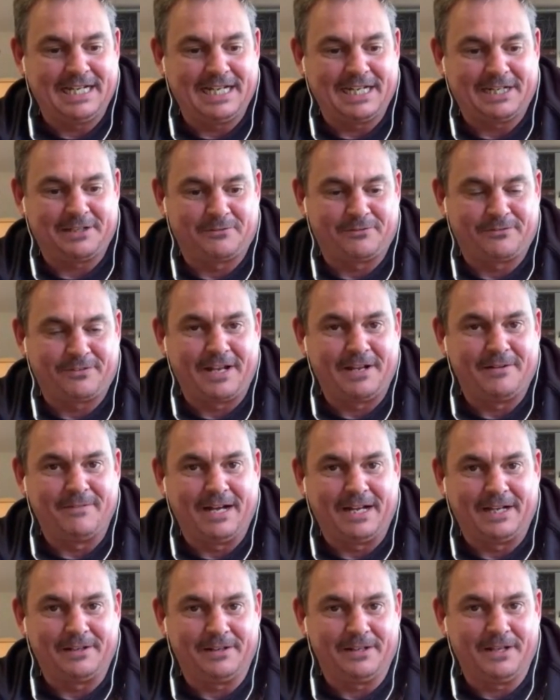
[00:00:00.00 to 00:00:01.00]
a good friend of
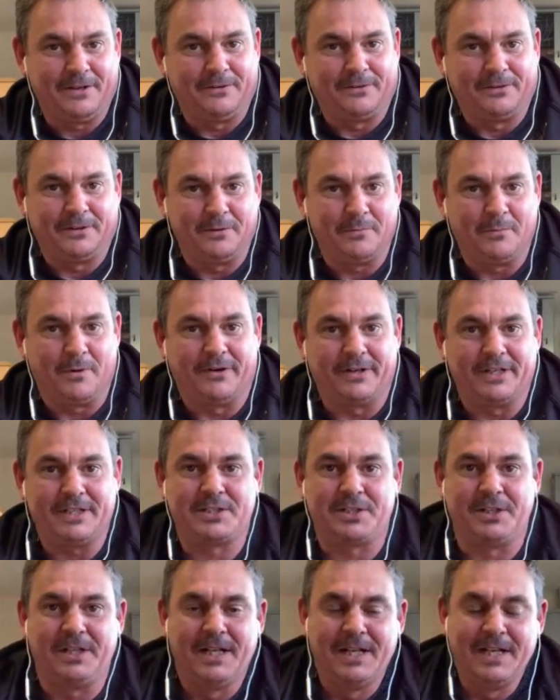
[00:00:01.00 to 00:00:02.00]
mine, the owner at
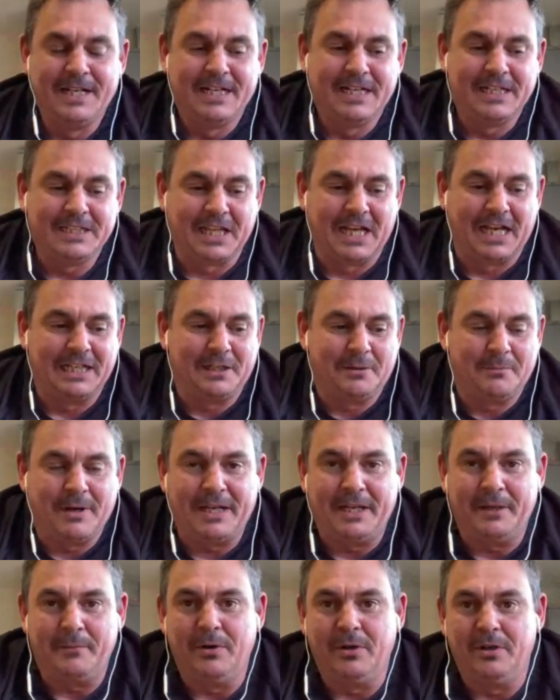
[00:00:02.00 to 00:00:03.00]
Warrington, liked the
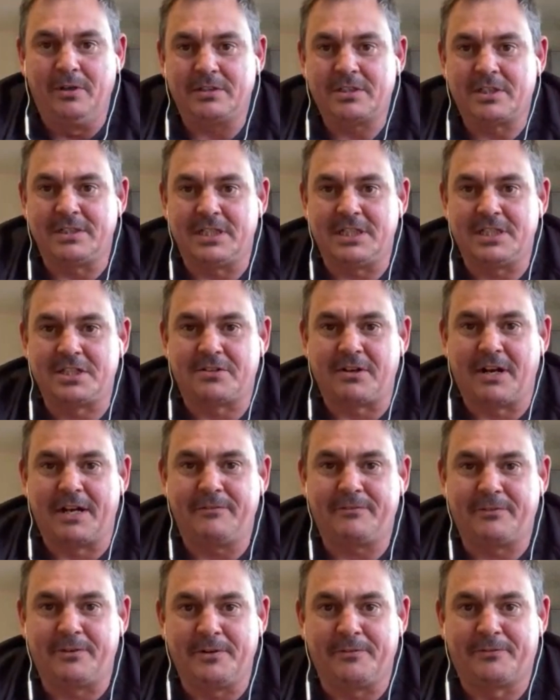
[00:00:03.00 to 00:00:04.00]
way he works because he's
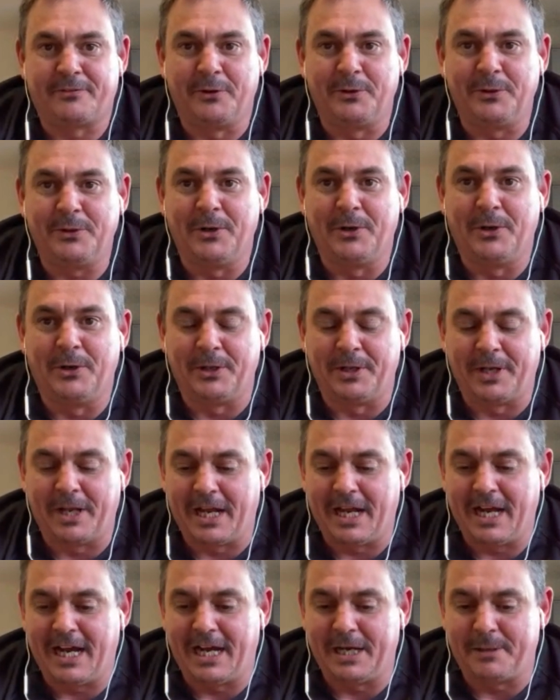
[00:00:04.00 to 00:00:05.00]
straight through the front door. And
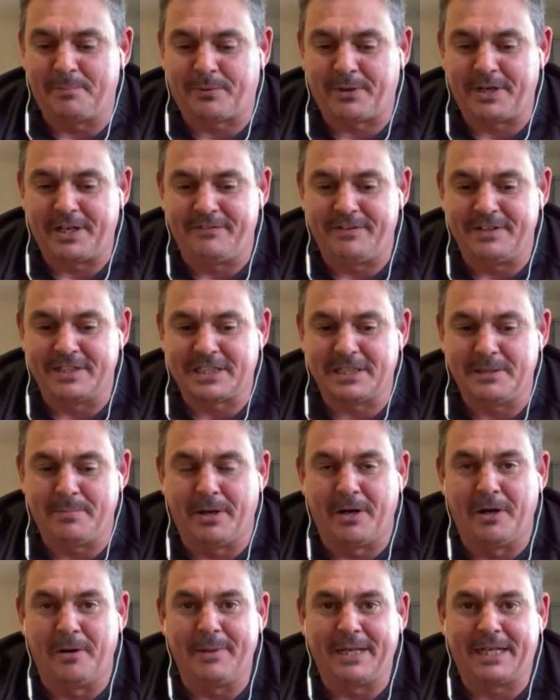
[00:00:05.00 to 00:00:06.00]
I'd previously
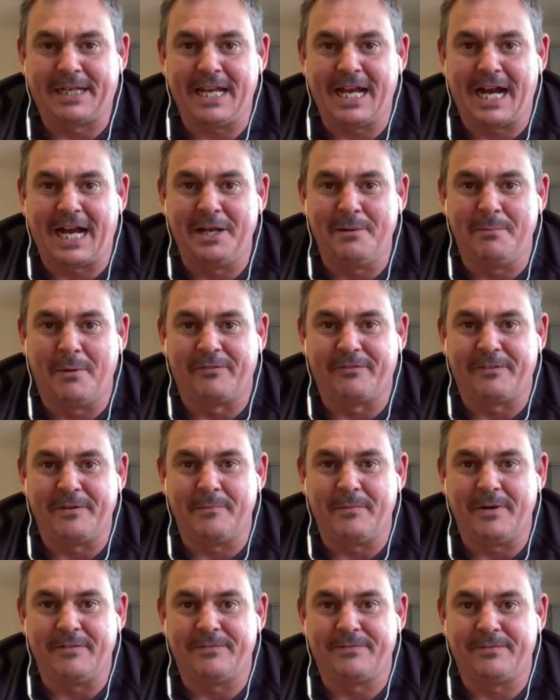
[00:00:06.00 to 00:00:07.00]
bought Mickey Iam off him
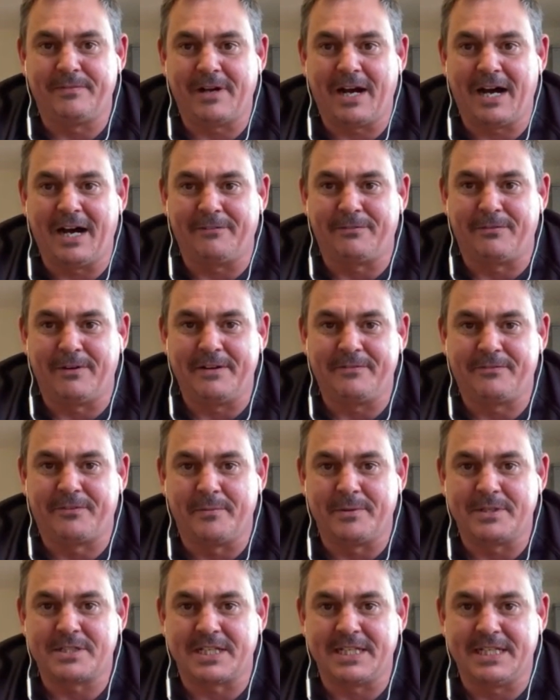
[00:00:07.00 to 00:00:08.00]
with halfway
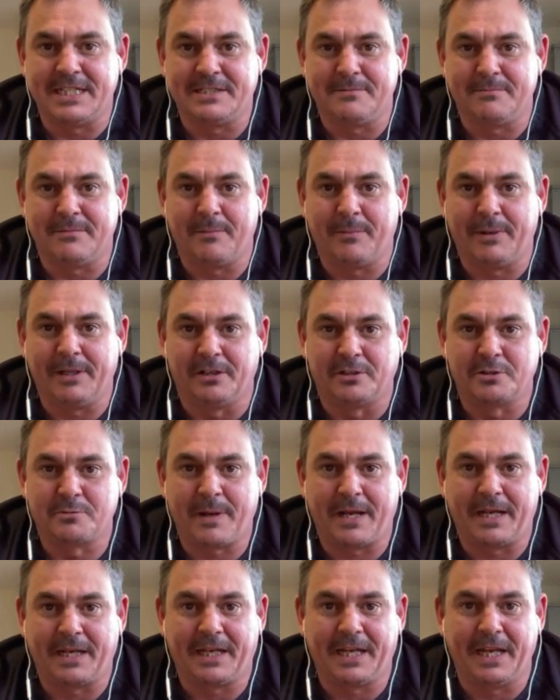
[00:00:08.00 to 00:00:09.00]
through the season when we lost
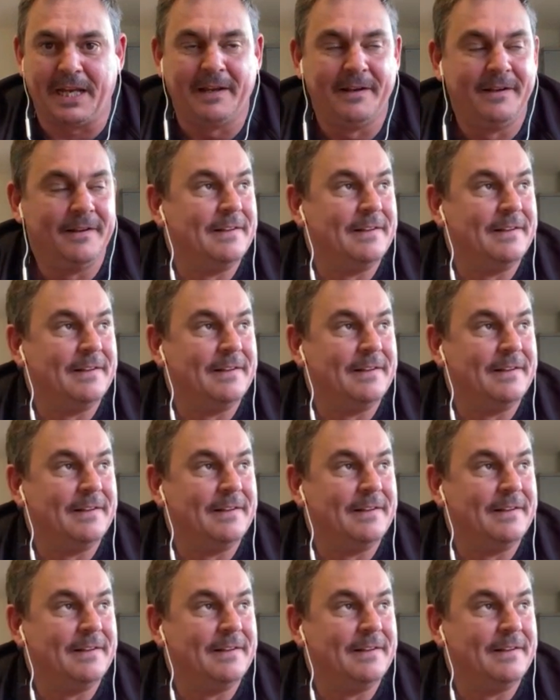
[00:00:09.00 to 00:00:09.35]
Penke.